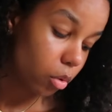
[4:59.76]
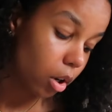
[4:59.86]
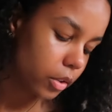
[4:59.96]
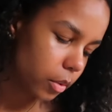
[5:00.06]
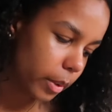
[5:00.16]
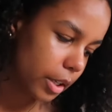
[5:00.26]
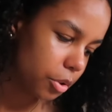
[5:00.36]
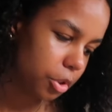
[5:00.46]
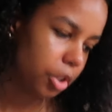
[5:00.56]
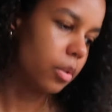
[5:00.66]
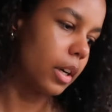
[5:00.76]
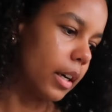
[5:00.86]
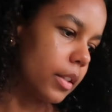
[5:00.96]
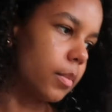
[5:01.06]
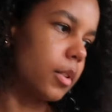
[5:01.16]
Or also when I do yoga,
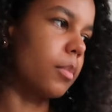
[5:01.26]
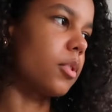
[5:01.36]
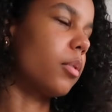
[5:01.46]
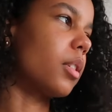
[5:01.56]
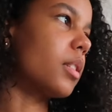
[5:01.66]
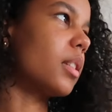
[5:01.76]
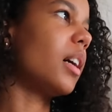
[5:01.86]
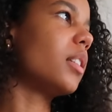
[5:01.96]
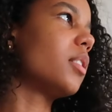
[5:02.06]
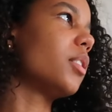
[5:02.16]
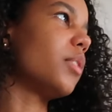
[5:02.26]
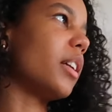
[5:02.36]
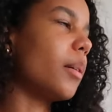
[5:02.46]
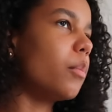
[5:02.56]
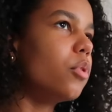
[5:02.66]
I sometimes notice that if I
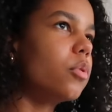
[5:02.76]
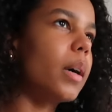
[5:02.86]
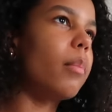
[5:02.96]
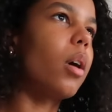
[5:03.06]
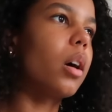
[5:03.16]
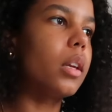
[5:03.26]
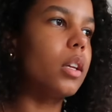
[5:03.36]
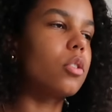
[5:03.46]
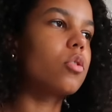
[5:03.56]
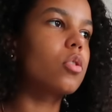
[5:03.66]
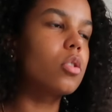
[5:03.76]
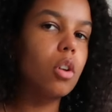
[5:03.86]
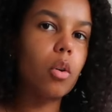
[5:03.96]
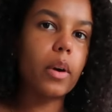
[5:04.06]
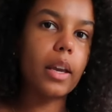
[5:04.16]
like move my body in a
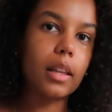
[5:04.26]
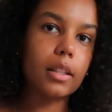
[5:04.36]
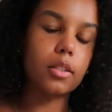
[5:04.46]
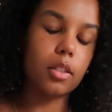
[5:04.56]
slow way that